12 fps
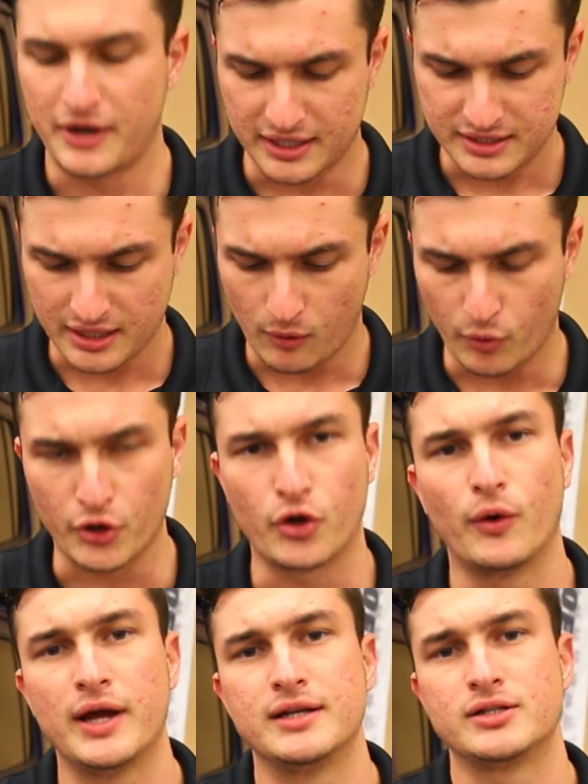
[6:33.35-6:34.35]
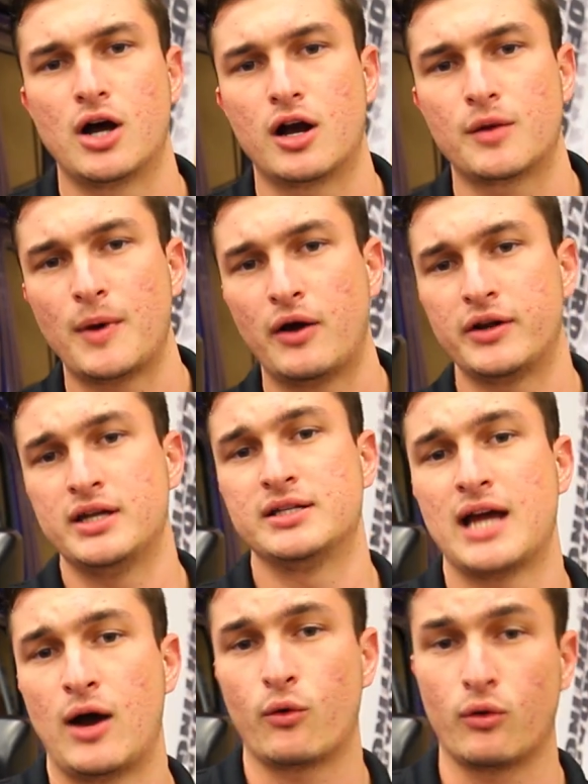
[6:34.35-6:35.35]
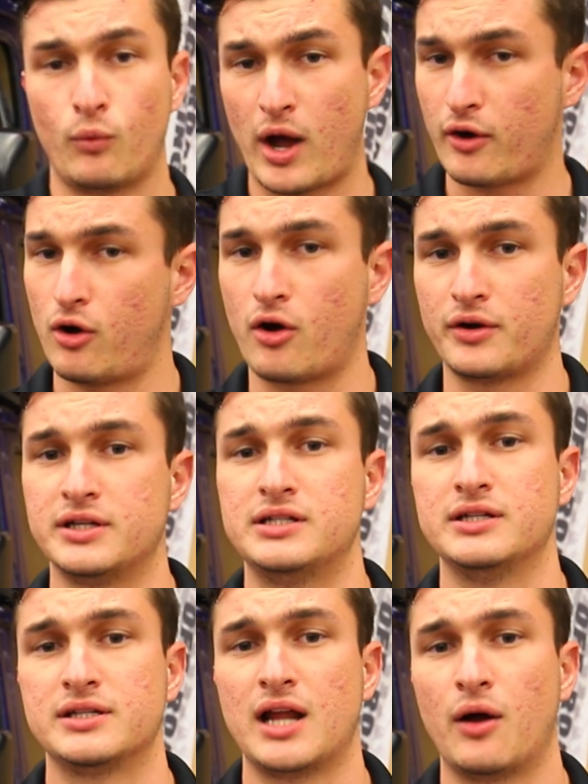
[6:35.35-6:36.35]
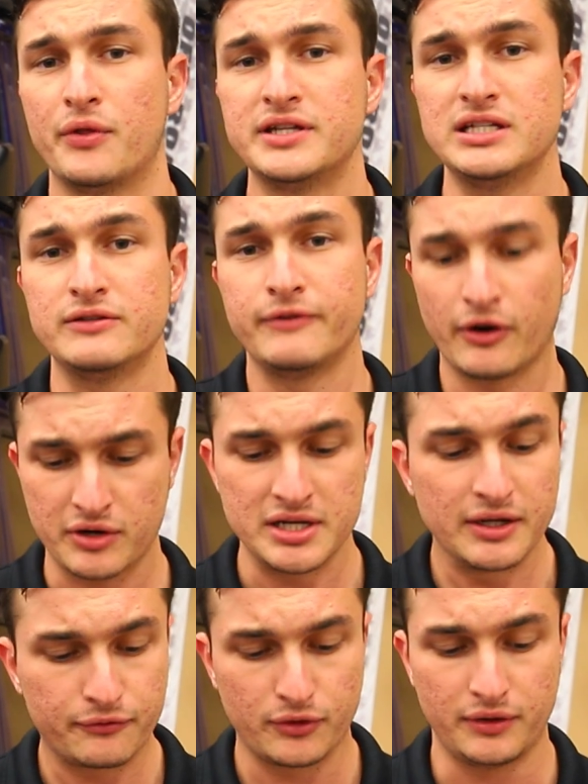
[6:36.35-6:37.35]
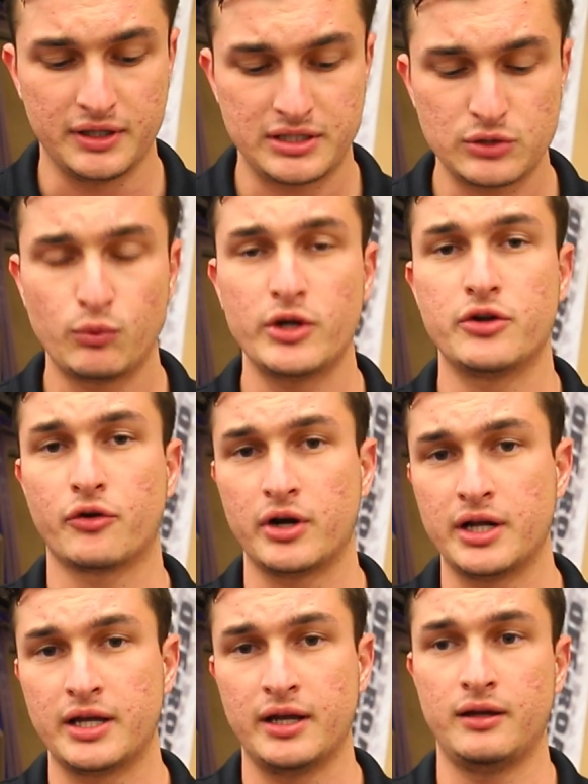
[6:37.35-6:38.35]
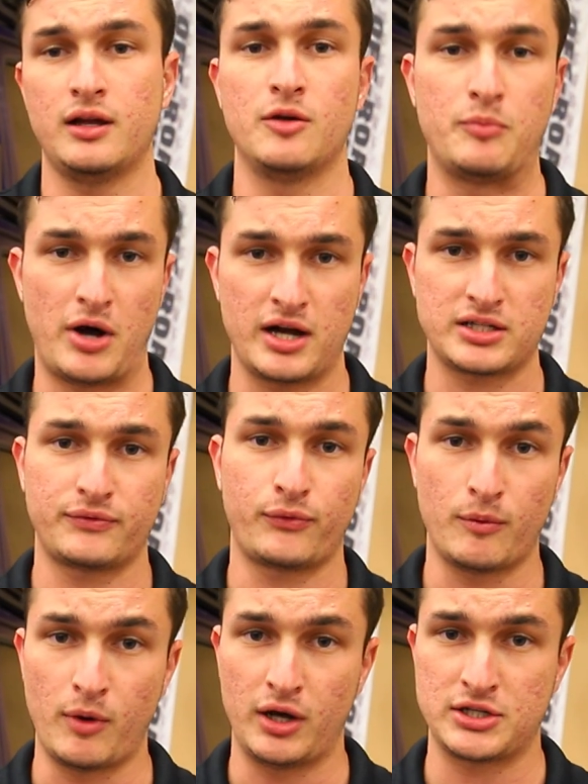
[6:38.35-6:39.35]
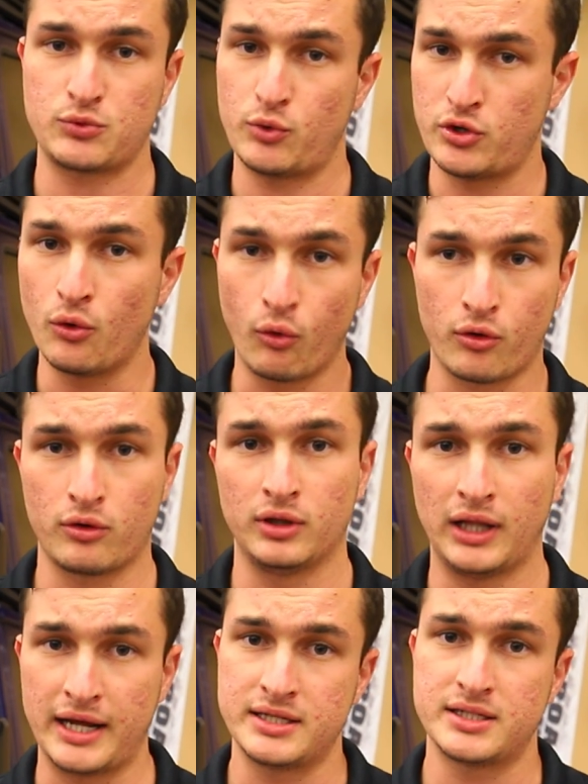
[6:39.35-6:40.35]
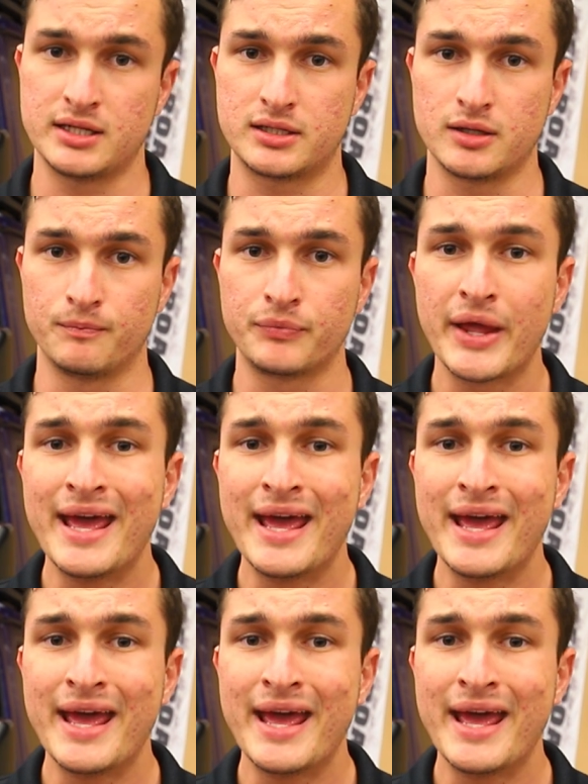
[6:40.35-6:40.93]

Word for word: The next thing I wanna go ahead and talk about is our wire harnesses. Now this is very different. This is what you're gonna get in a box from us when you order a light system.